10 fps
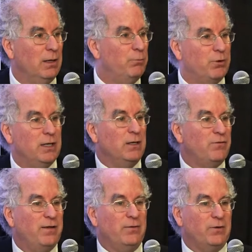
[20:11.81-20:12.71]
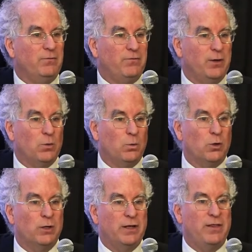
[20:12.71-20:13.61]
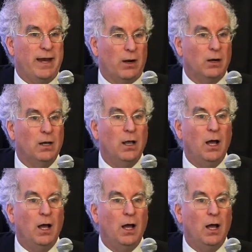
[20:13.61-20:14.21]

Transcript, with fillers: and put in your favorite fear word there.